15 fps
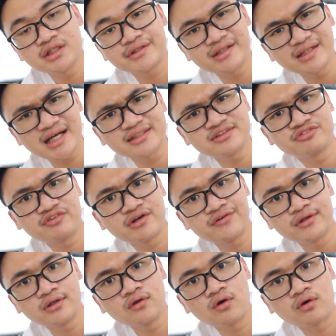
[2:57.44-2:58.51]
it lasts
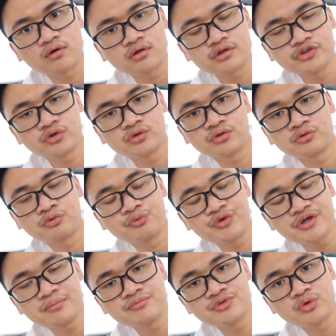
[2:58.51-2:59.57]
very long. Your
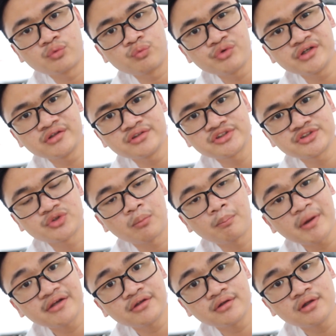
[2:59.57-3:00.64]
rim, your wheels, your
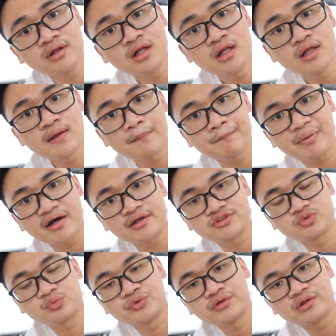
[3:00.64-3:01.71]
metal
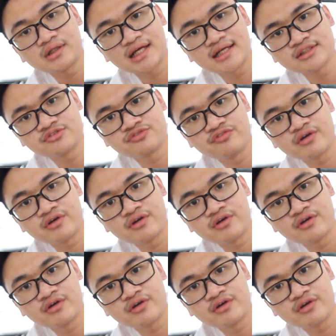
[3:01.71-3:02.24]
parts will last